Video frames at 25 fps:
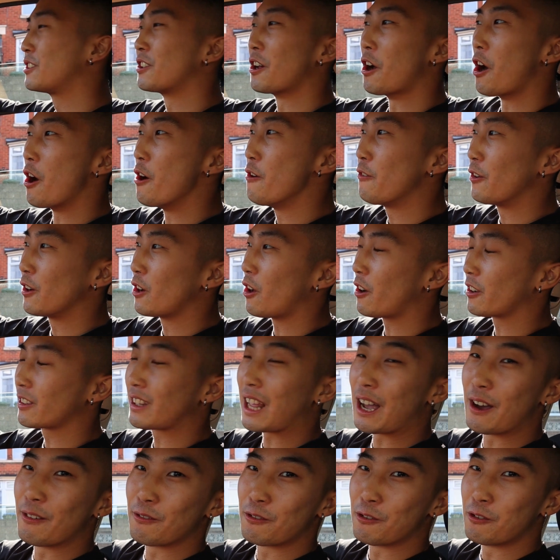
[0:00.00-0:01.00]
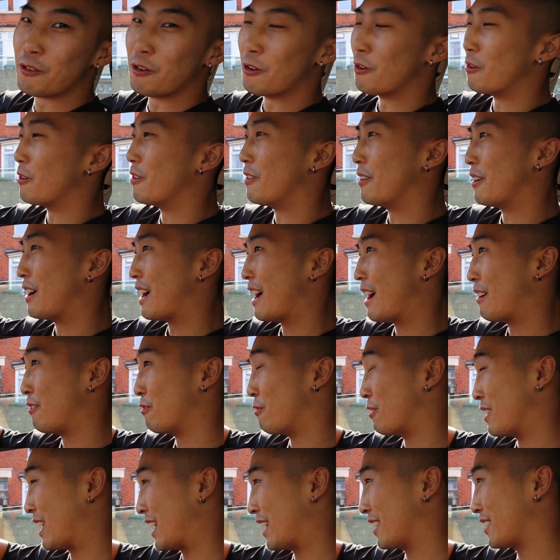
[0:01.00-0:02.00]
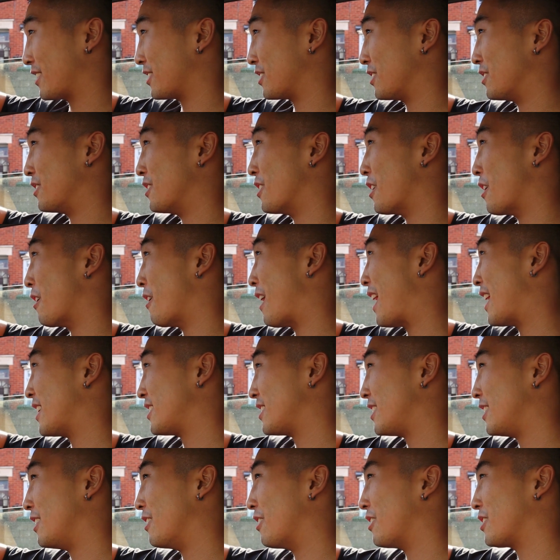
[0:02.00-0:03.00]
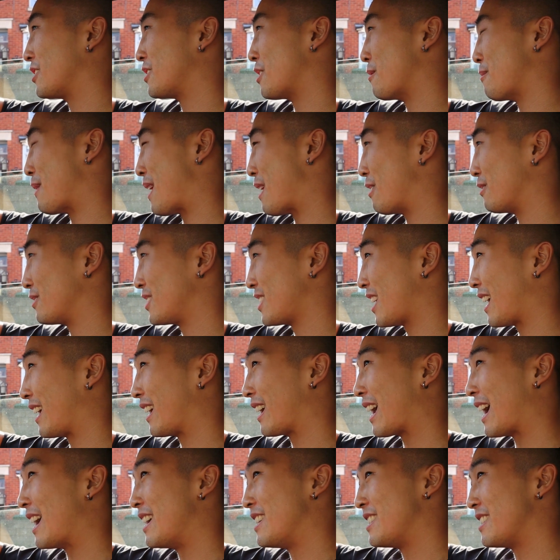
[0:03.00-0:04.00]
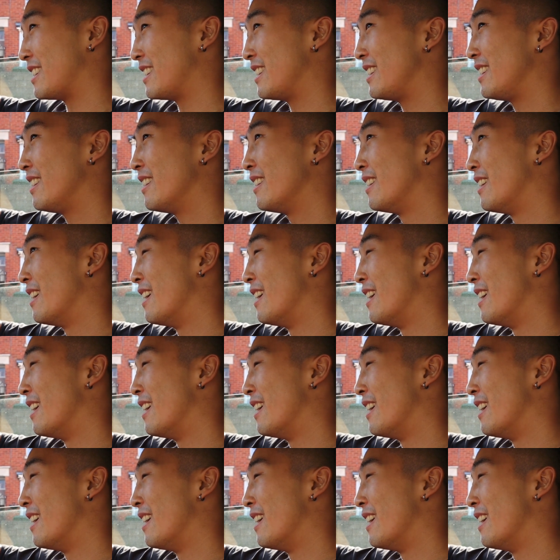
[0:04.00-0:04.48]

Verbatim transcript: So over lockdown, for everyone that doesn't know, I actually lost about 10 kg.